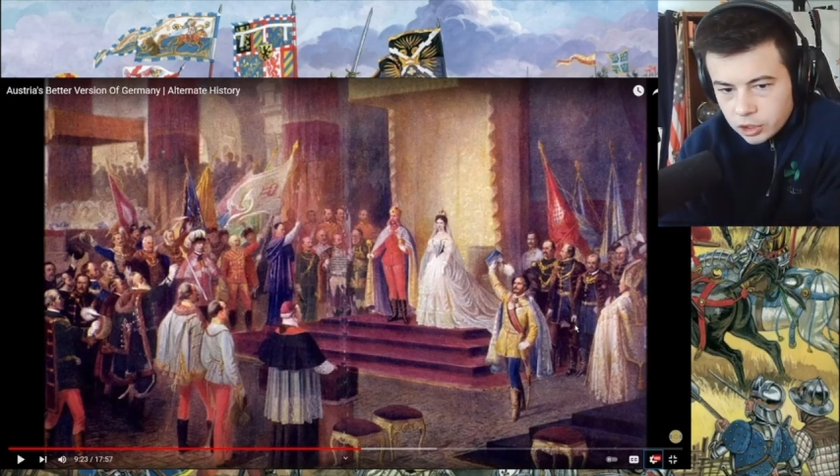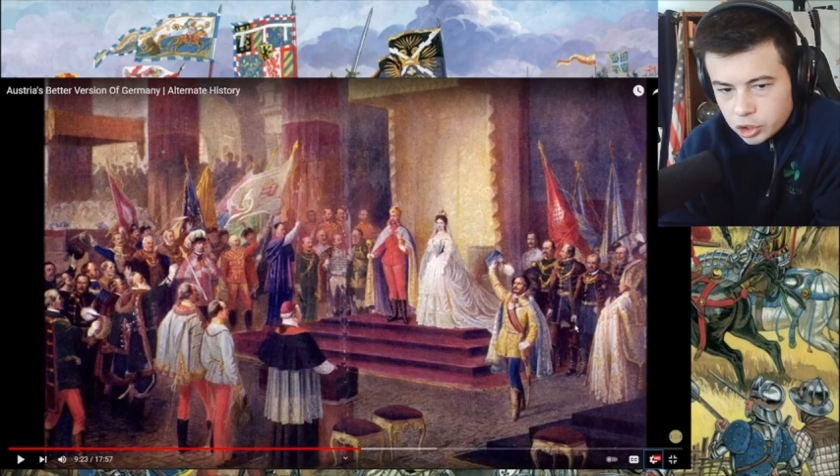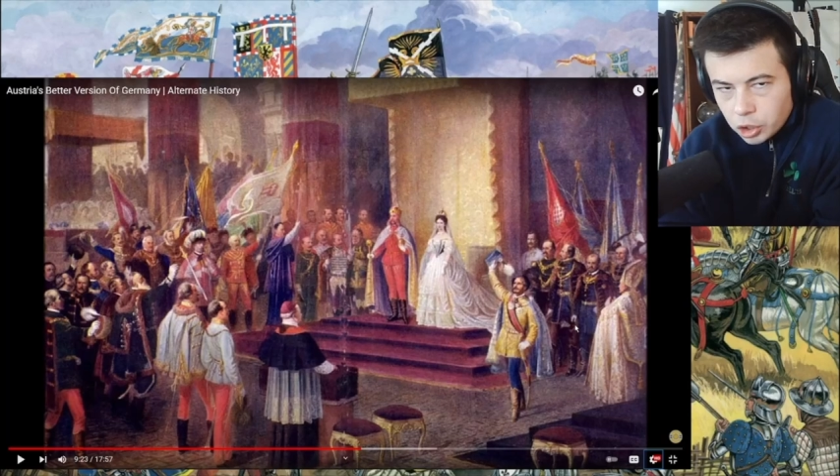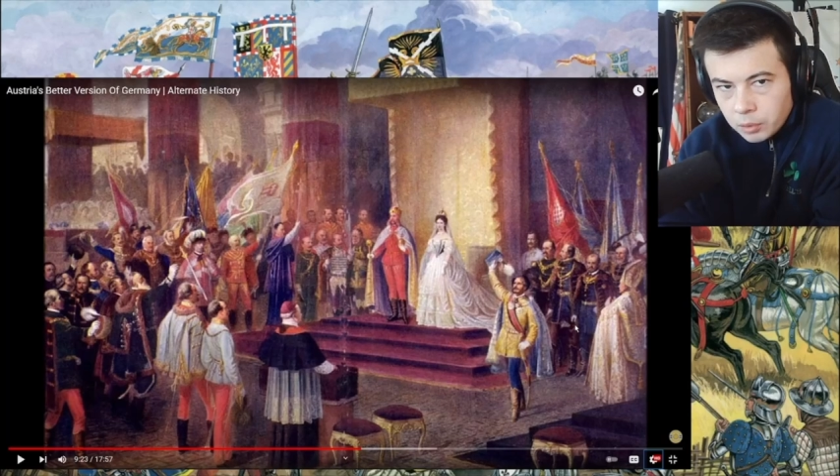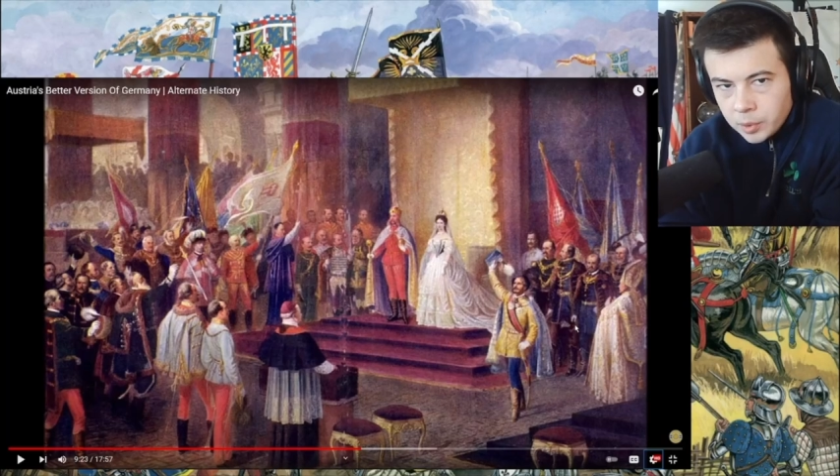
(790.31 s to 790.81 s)

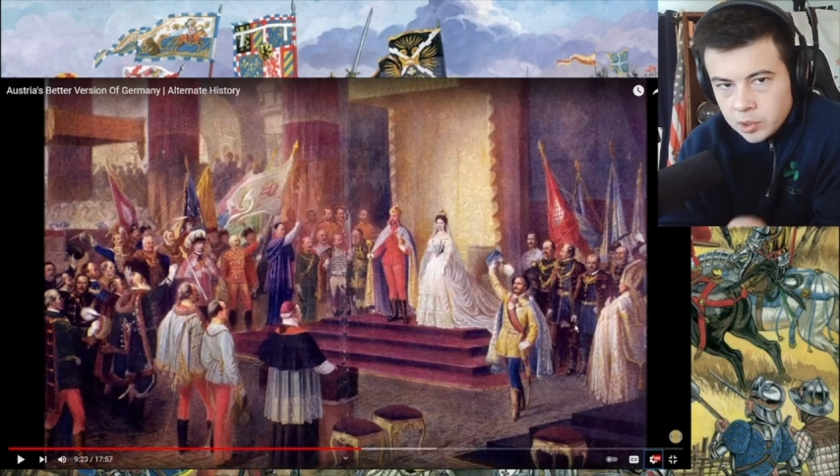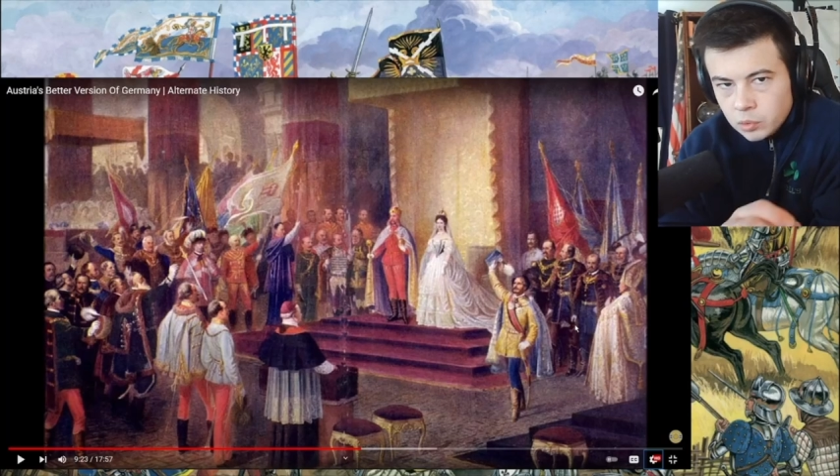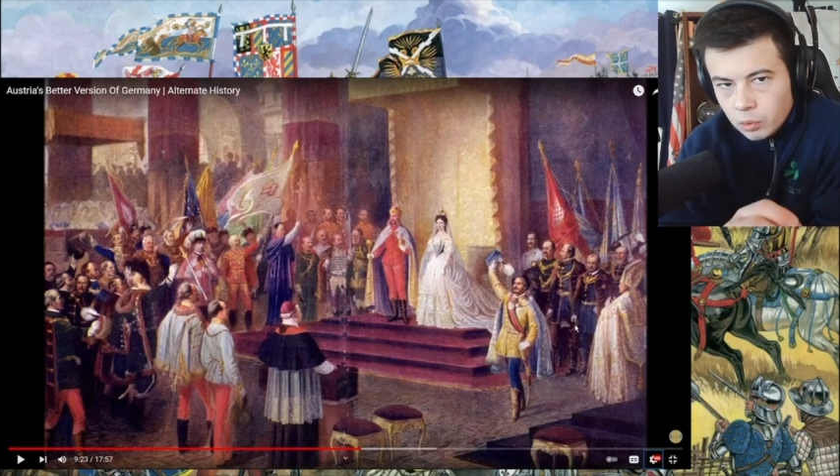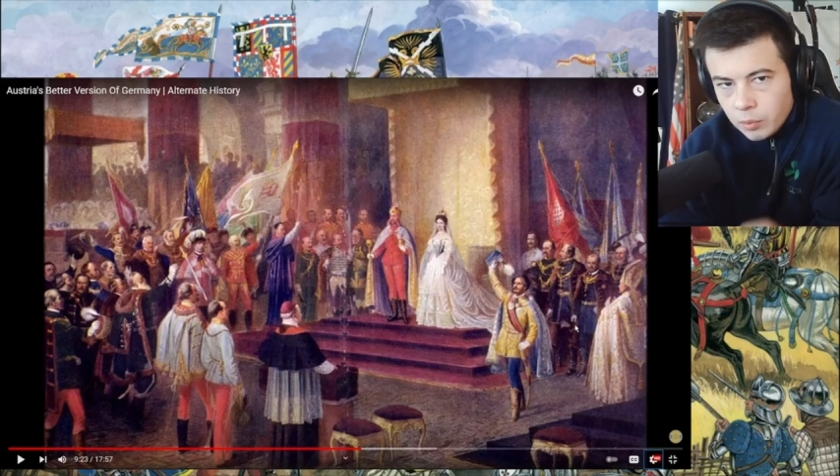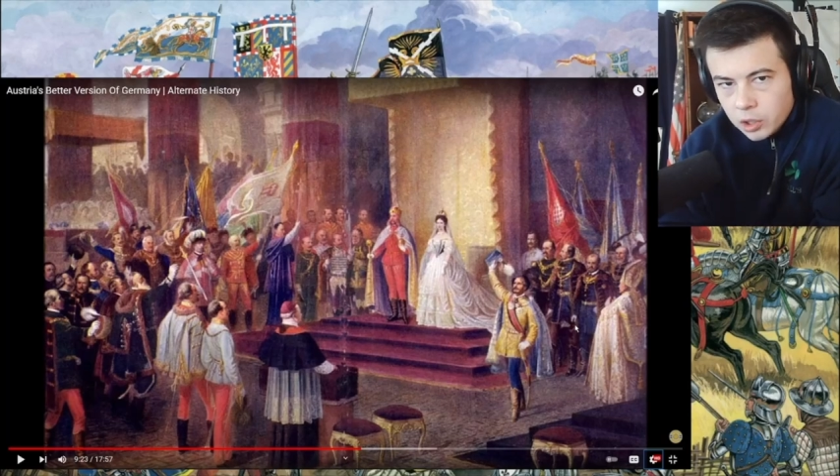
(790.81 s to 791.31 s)
Germans
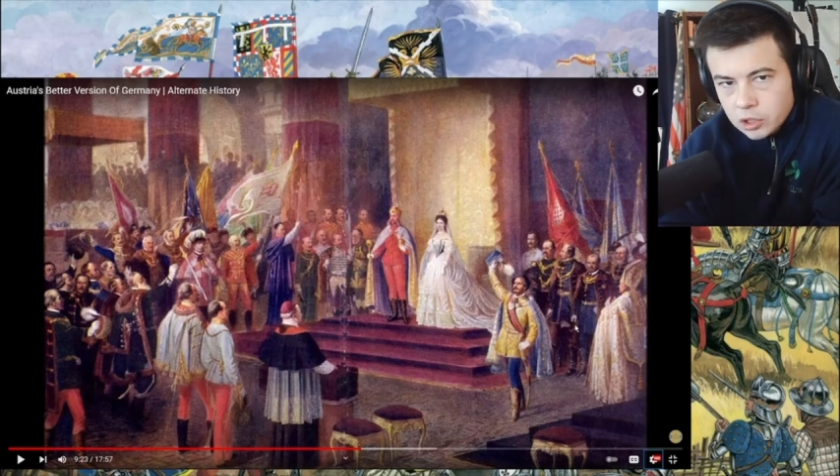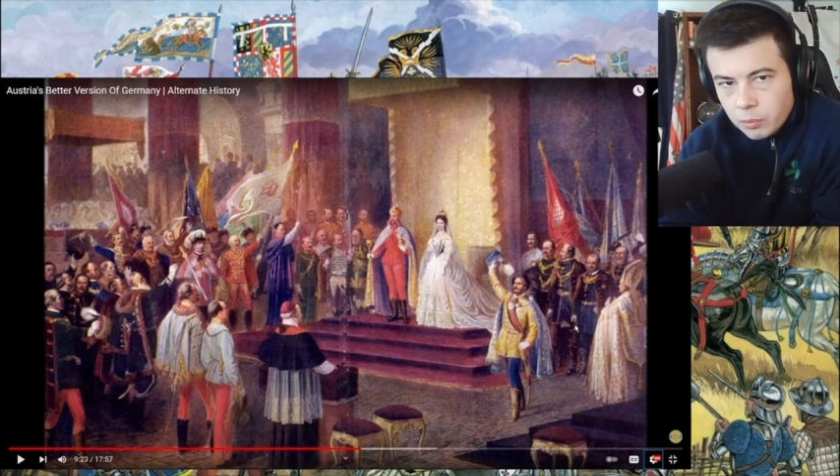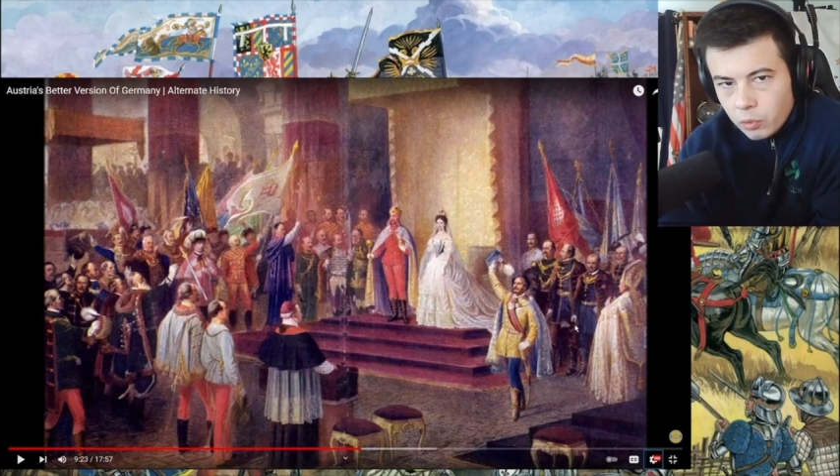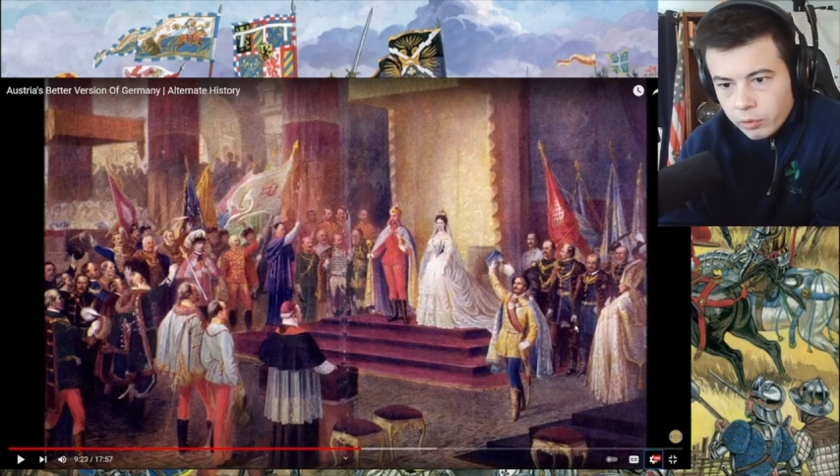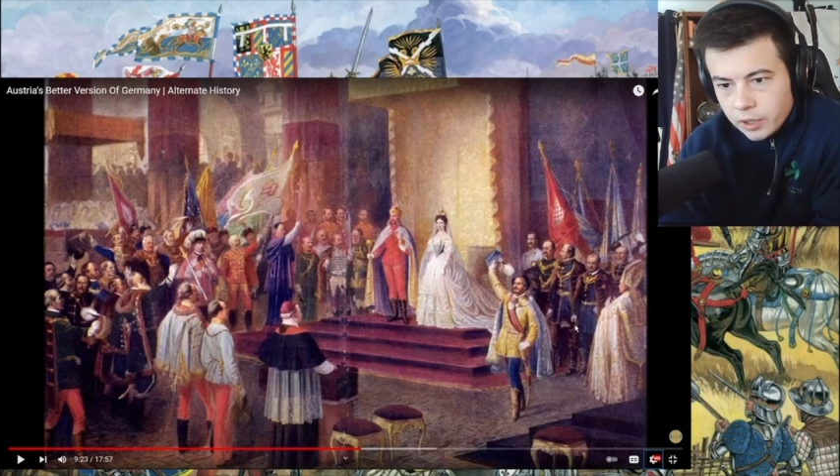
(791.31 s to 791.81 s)
were much
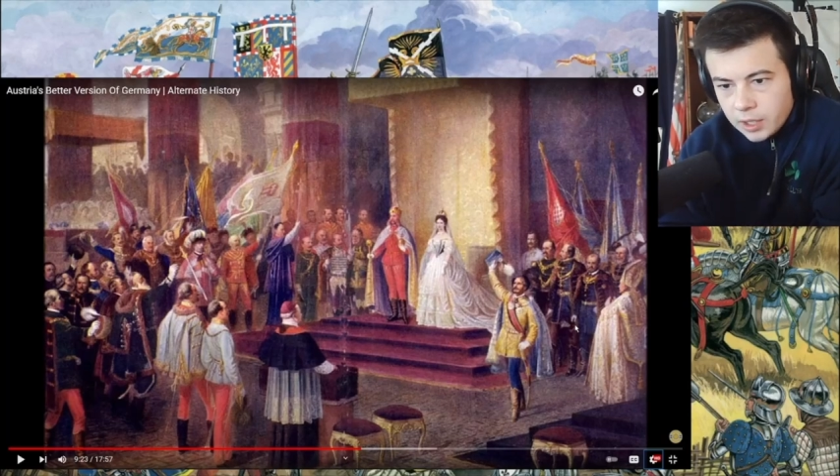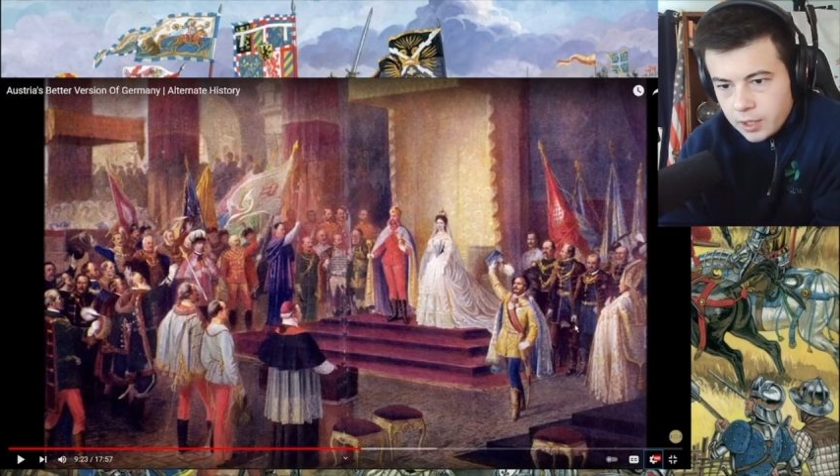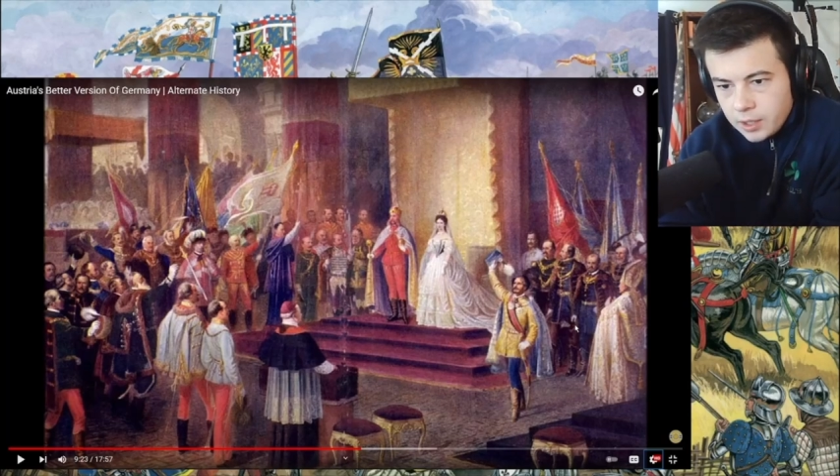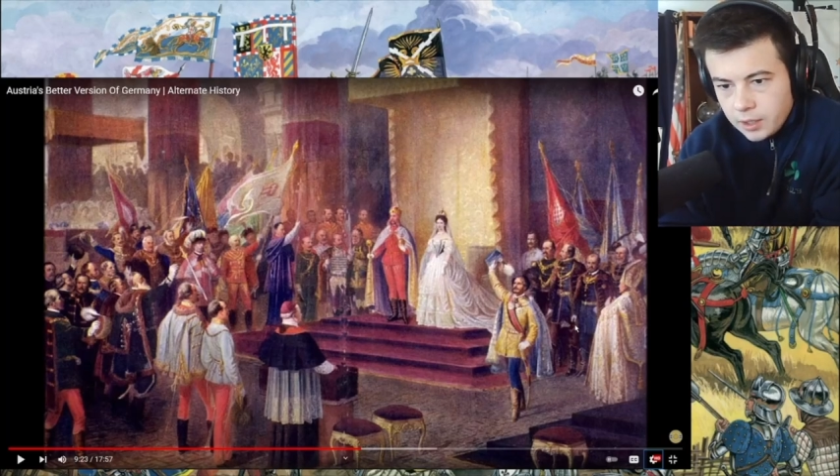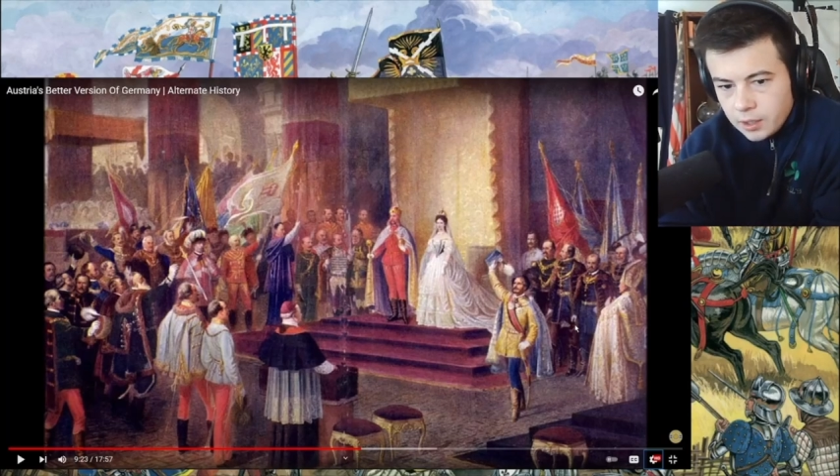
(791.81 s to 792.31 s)
more
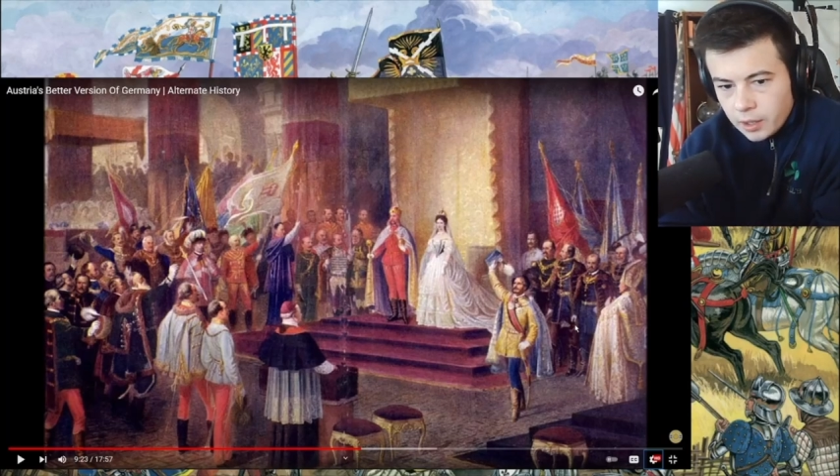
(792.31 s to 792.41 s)
keen,